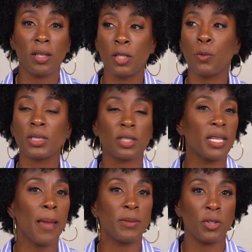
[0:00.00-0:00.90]
you know what's going
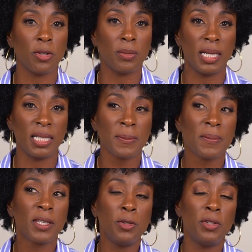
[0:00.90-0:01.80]
to happen to your money?
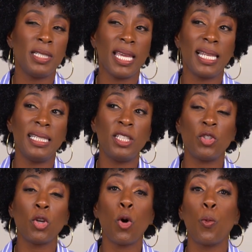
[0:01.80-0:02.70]
You need to at
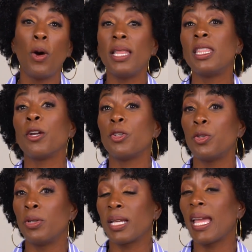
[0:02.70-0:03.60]
least know what they're
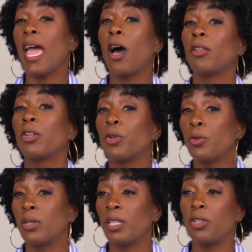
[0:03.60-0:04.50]
doing and how they're
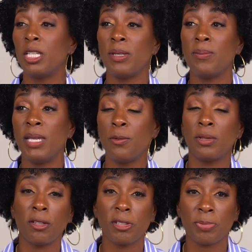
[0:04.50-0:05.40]
doing it. You need to be meeting
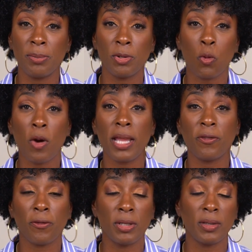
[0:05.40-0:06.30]
with those people
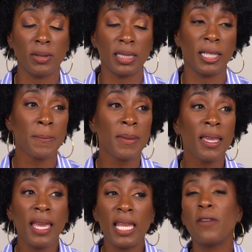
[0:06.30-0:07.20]
quite frequently.
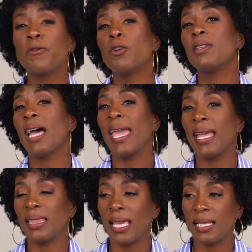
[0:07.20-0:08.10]
And if you're not
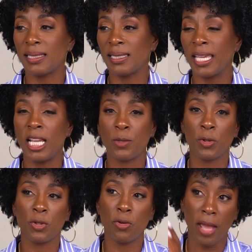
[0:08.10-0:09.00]
at that stage
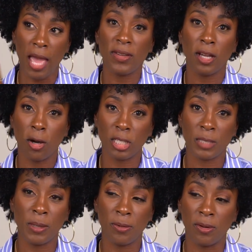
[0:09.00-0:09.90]
where you're having all
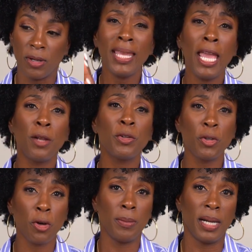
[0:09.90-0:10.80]
these people handle
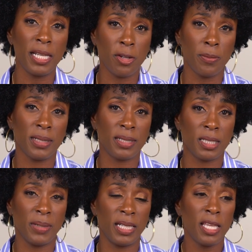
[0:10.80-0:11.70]
your money, your
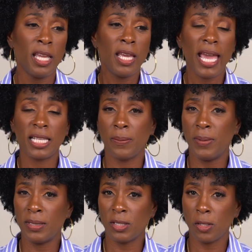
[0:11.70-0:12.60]
business money, as a
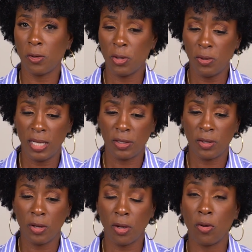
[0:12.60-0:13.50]
business owner, you need
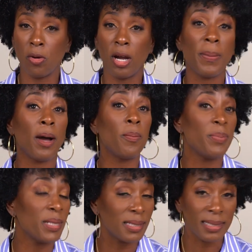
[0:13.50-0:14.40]
to know about
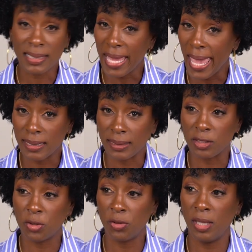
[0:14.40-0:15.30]
business
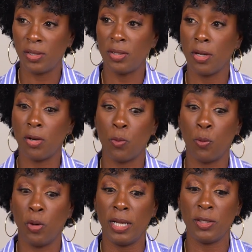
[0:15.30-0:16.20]
taxes. You need to know
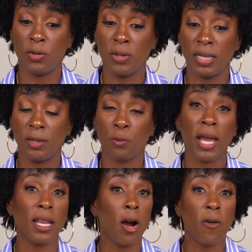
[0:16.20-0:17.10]
what you can
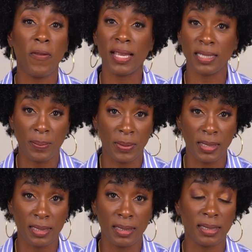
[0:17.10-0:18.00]
write off as a
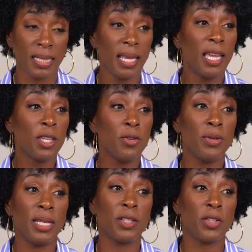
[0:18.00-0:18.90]
business. You
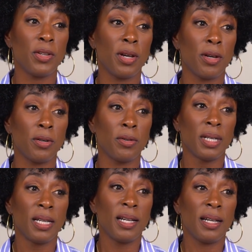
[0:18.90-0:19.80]
need to know
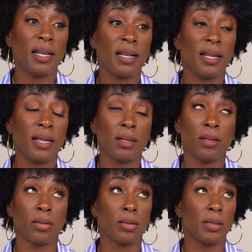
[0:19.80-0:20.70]

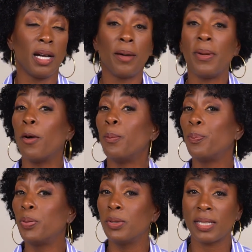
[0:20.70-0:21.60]

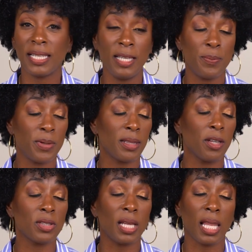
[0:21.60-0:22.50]
about bookkeeping.
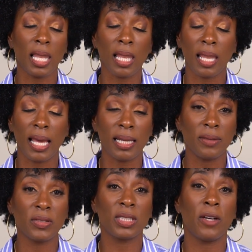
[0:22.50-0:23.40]
There's a lot
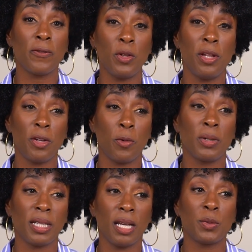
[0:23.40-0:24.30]
of stuff you need to know
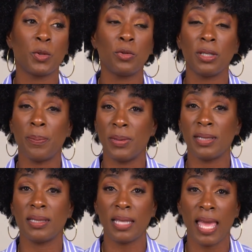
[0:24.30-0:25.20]
when it comes to the
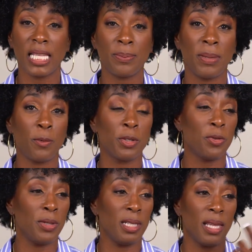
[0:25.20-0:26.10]
business aspect, whether
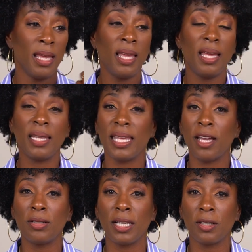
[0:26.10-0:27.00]
you need an
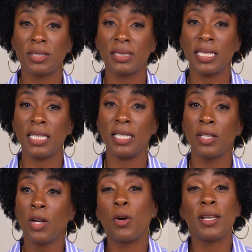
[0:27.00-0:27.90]

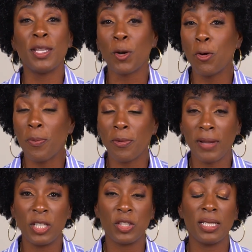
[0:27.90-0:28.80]
LLC or an
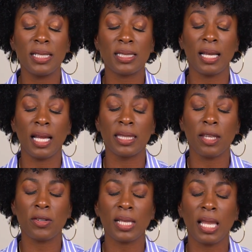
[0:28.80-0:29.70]
incorporation. There's
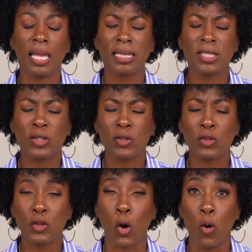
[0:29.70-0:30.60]

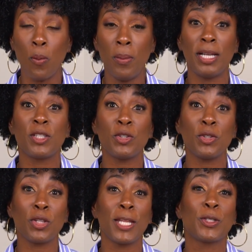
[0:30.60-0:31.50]
so much
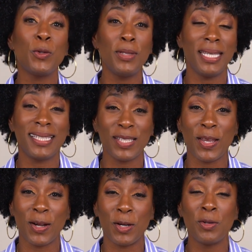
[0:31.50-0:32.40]
that you need to
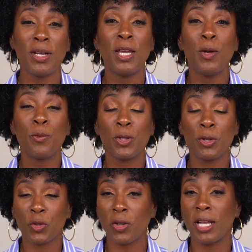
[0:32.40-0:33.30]
know when
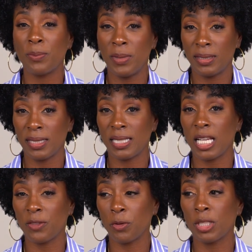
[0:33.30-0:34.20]
you're trying to be
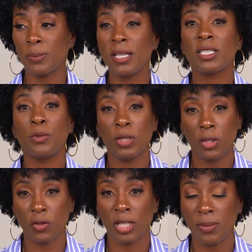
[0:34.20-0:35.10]
successful, especially when
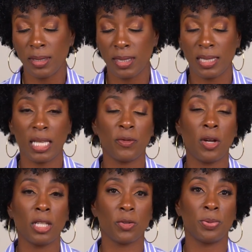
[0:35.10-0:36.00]
you're trying to be a successful
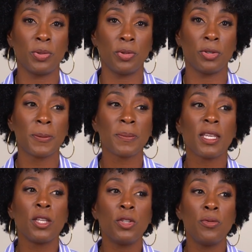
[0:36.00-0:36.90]
entrepreneur.
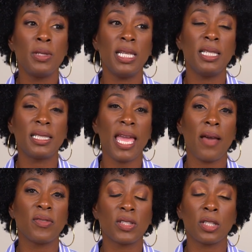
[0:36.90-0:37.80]
You need to
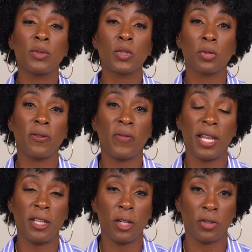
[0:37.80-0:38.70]
have some sort of
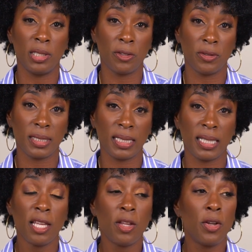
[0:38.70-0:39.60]
financial literacy.